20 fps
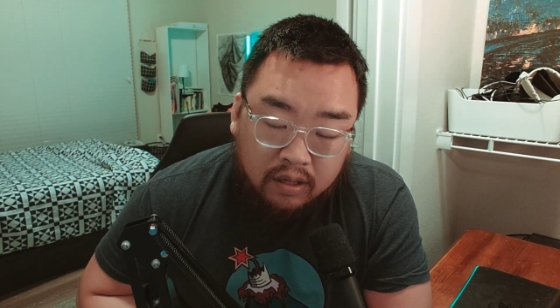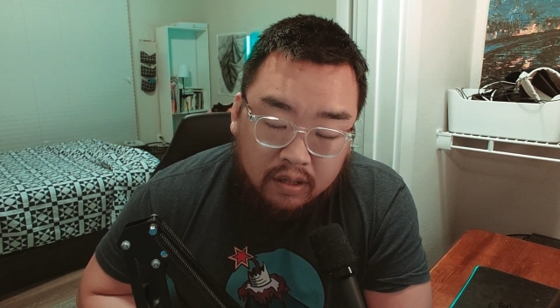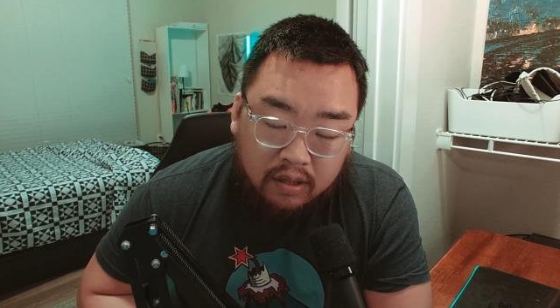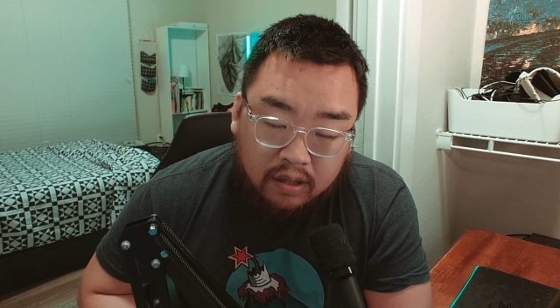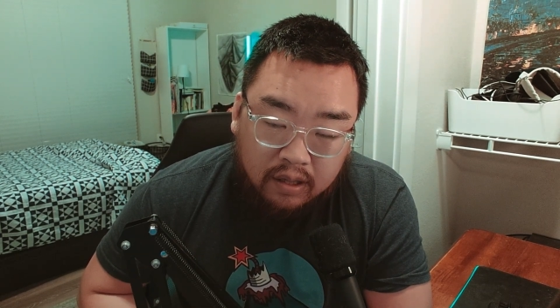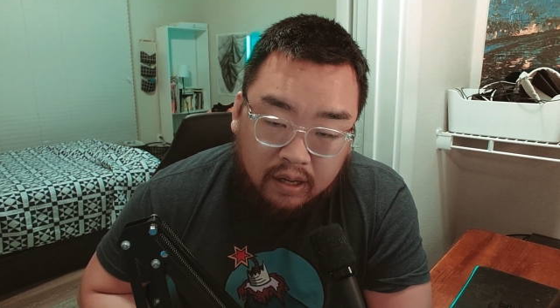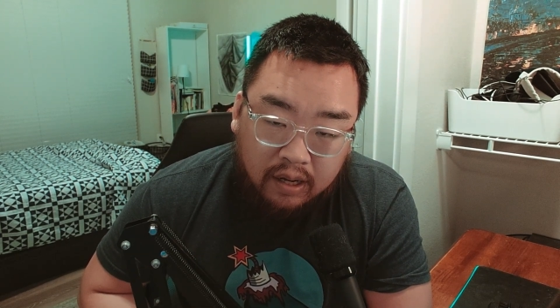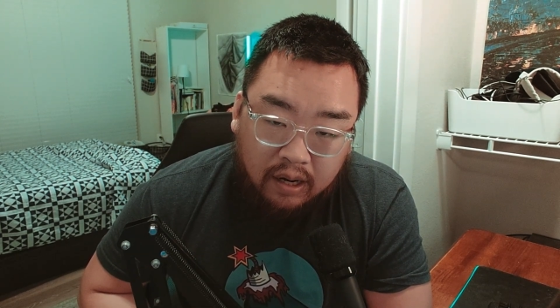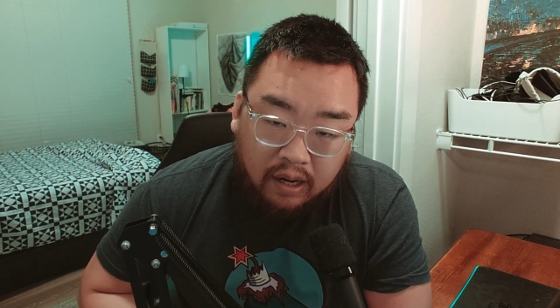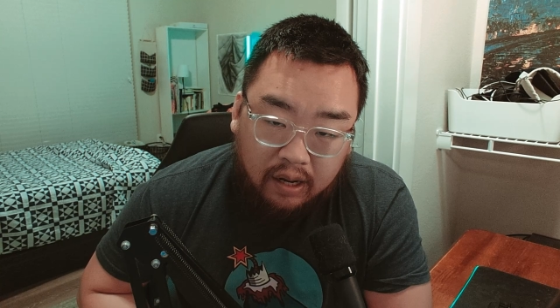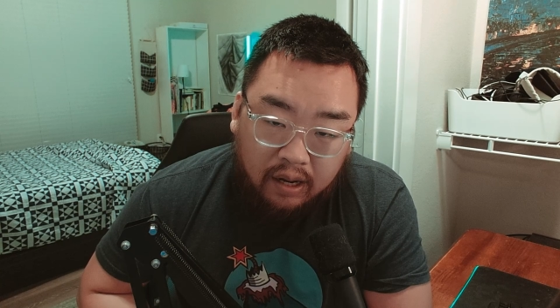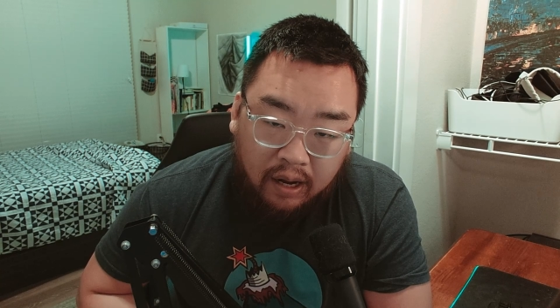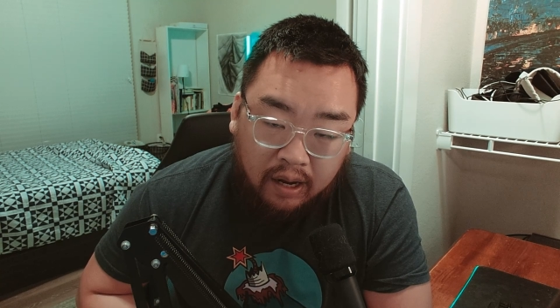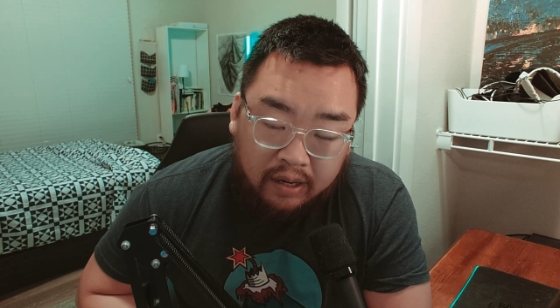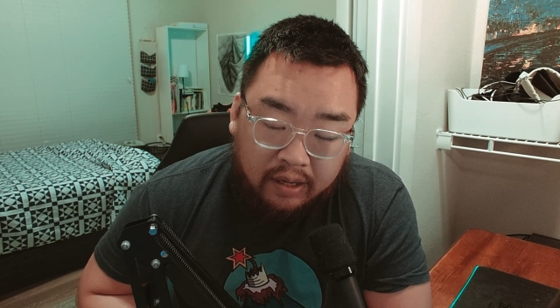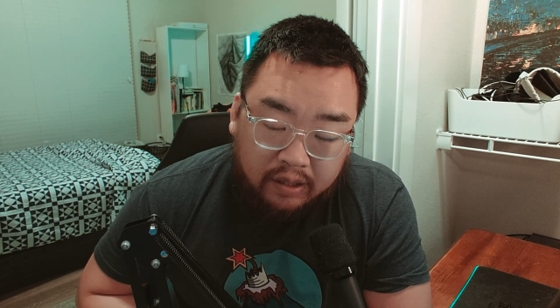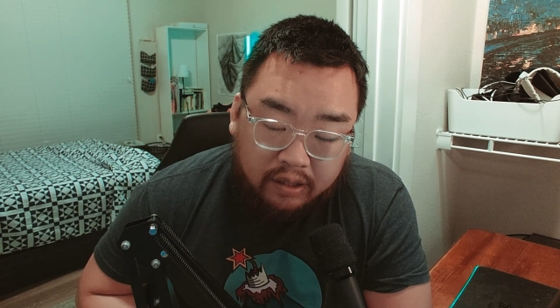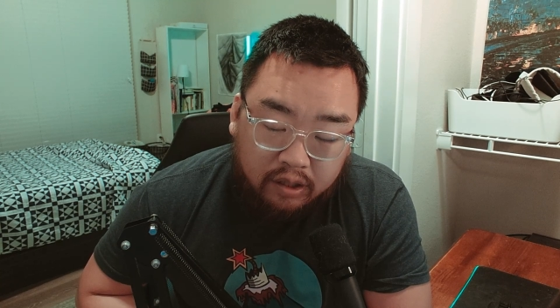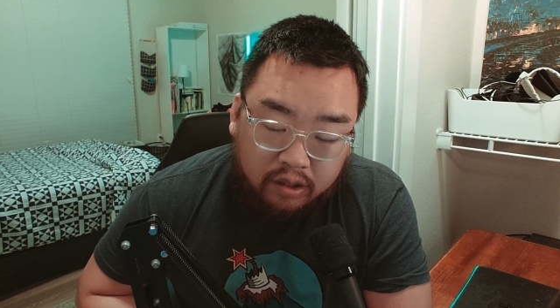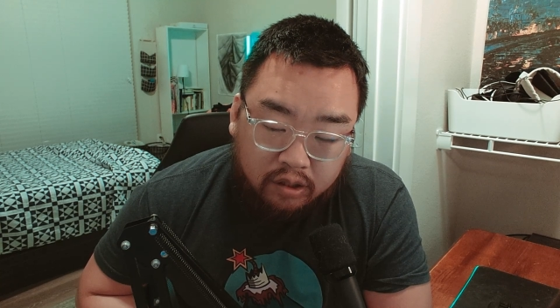that I
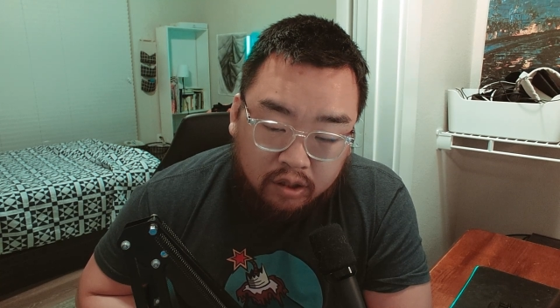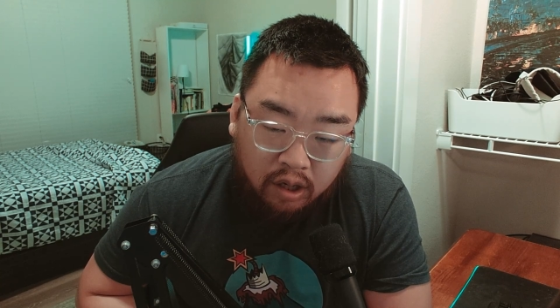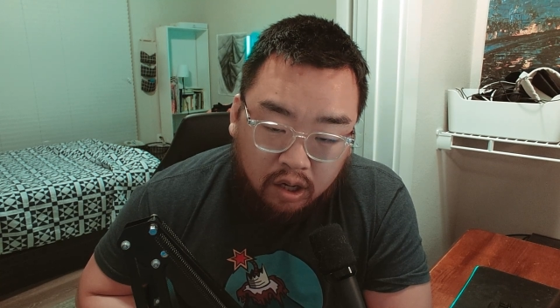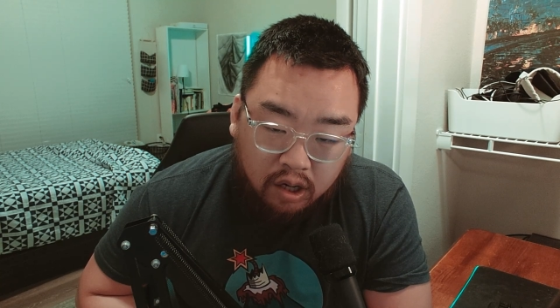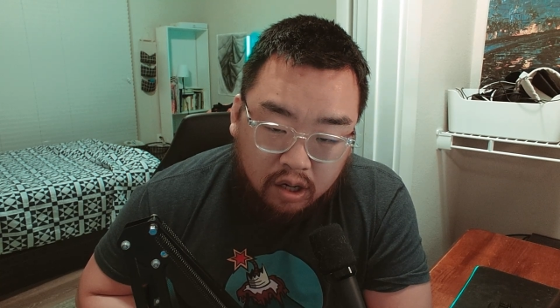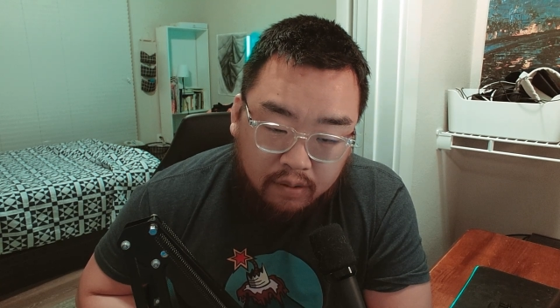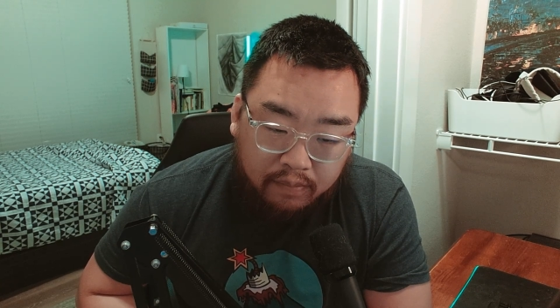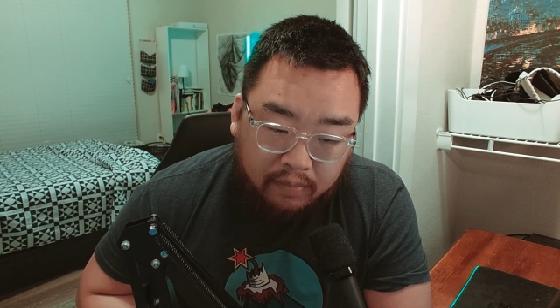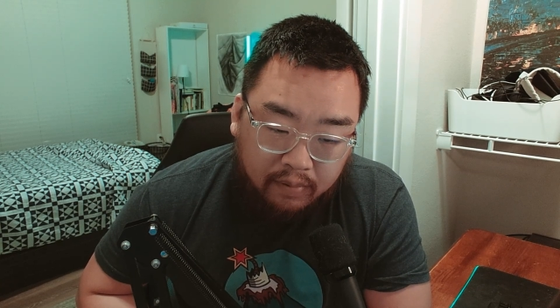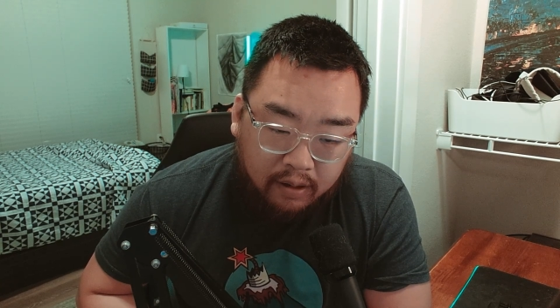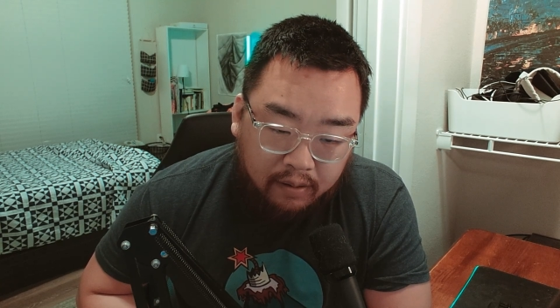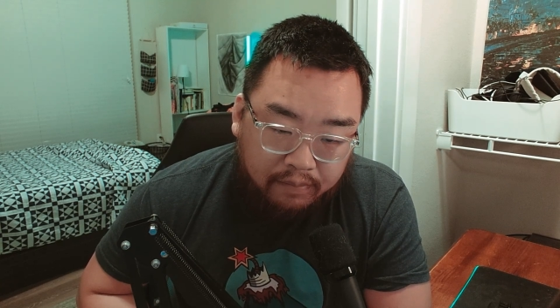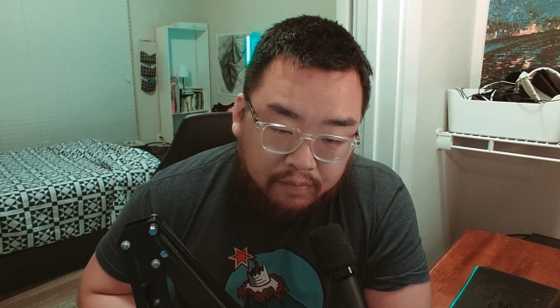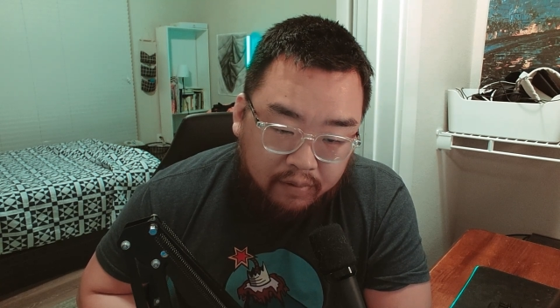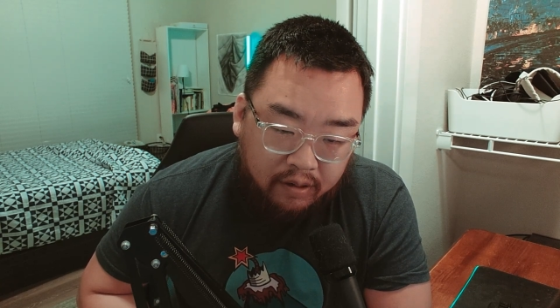need to talk about,